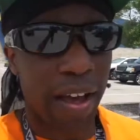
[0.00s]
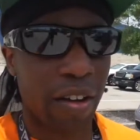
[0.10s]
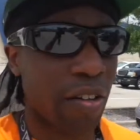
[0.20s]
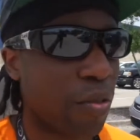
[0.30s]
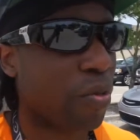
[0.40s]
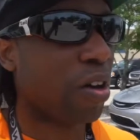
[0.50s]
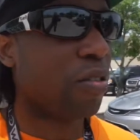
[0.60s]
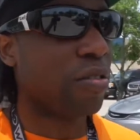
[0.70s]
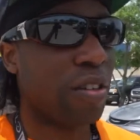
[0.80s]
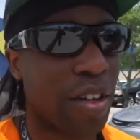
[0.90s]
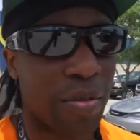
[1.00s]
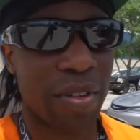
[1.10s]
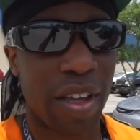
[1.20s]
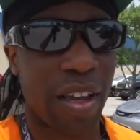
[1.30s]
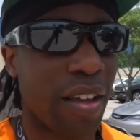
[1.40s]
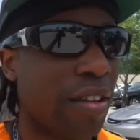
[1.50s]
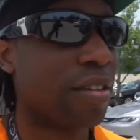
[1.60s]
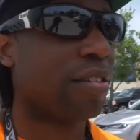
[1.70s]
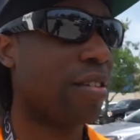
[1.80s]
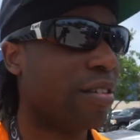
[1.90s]
Back on the road, you know what I'm saying?
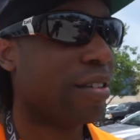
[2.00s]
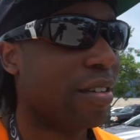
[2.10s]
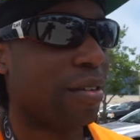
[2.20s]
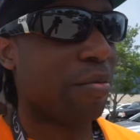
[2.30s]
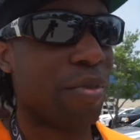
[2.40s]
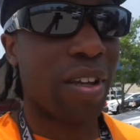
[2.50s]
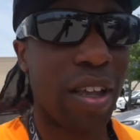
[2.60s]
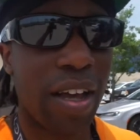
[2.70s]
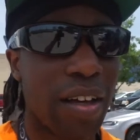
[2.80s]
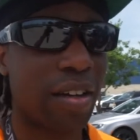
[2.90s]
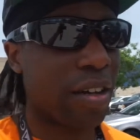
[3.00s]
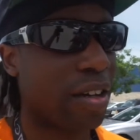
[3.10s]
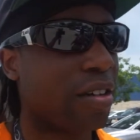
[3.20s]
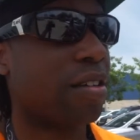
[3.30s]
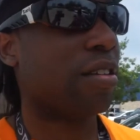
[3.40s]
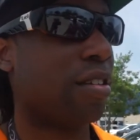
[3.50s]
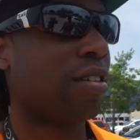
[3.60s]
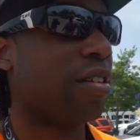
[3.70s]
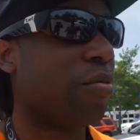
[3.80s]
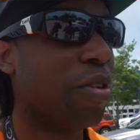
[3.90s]
But yeah, uh,
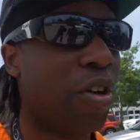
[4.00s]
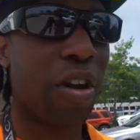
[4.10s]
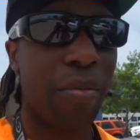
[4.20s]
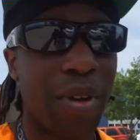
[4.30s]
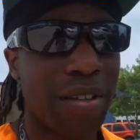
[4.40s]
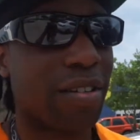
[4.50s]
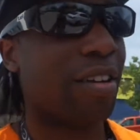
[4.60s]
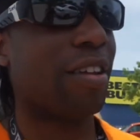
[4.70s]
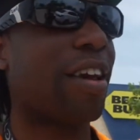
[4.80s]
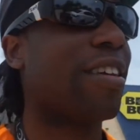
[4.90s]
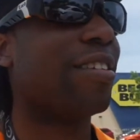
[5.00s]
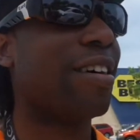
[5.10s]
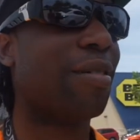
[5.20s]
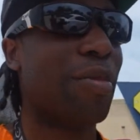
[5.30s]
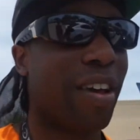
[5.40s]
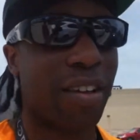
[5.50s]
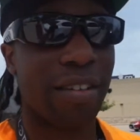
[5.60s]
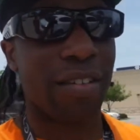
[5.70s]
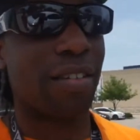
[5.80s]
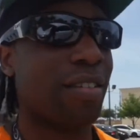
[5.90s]
we on a mission today, you know what I mean?
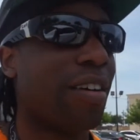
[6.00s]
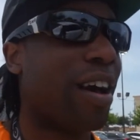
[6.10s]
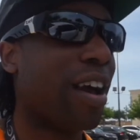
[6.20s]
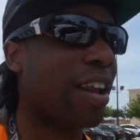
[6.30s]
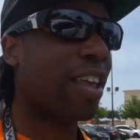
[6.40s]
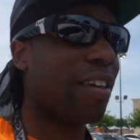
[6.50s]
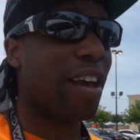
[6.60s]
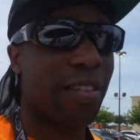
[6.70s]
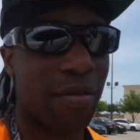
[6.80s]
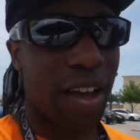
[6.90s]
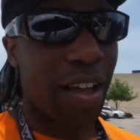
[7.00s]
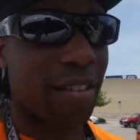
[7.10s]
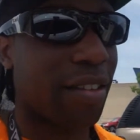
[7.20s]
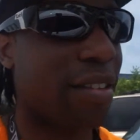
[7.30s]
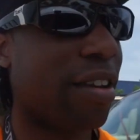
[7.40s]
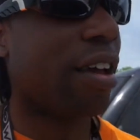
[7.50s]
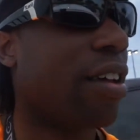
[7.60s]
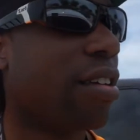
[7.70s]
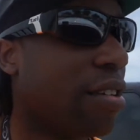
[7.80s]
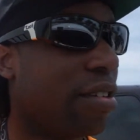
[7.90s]
I gotta give y'all some content today.
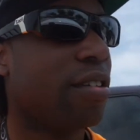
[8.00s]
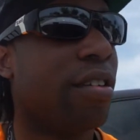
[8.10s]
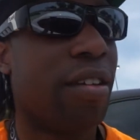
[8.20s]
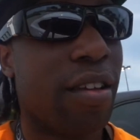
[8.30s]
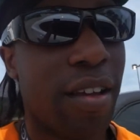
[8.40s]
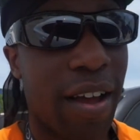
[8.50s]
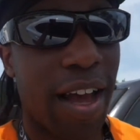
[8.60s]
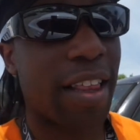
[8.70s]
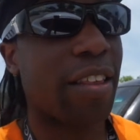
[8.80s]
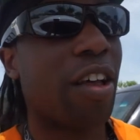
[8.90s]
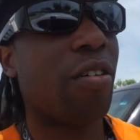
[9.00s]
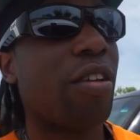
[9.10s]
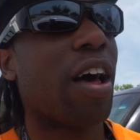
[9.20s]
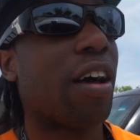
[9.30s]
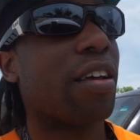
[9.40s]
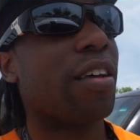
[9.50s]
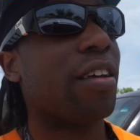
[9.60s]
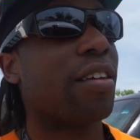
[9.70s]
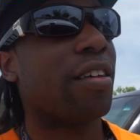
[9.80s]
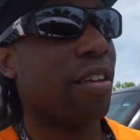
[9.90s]
I got the door locked.
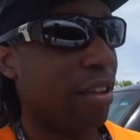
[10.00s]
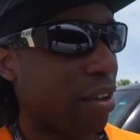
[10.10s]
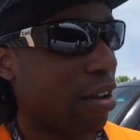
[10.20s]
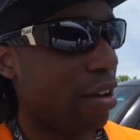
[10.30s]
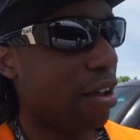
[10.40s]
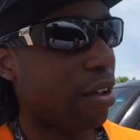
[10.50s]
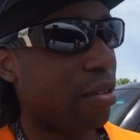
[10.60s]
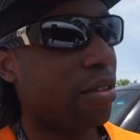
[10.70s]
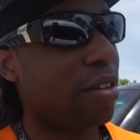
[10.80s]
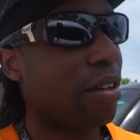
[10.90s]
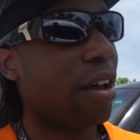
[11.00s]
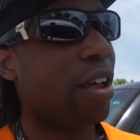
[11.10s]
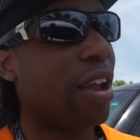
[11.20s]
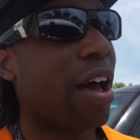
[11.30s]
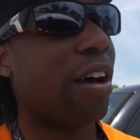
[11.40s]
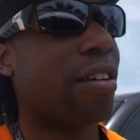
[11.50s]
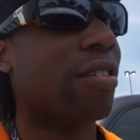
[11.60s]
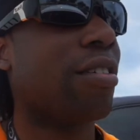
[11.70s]
Hold up, unlock.